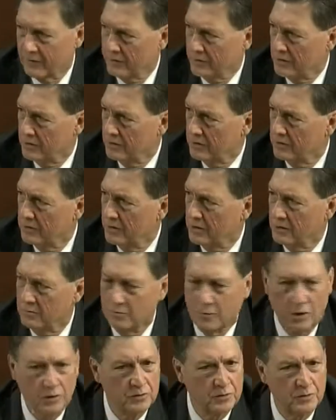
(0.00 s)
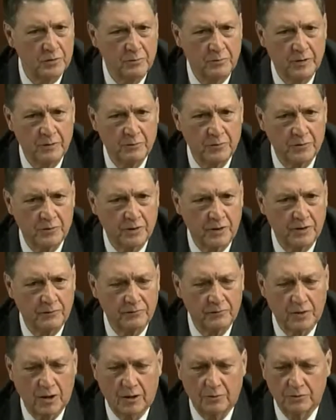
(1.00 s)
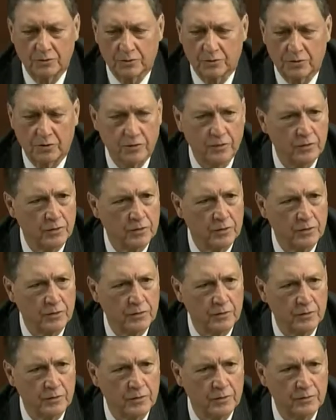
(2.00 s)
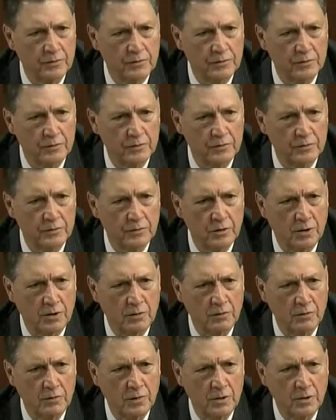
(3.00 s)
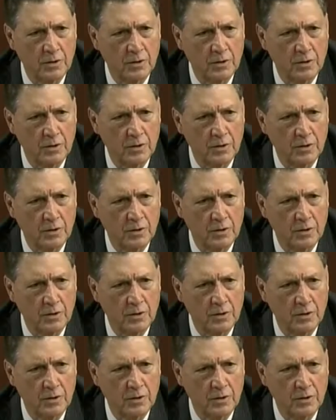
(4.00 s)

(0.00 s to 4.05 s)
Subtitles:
think most of the members have top security clearance. And so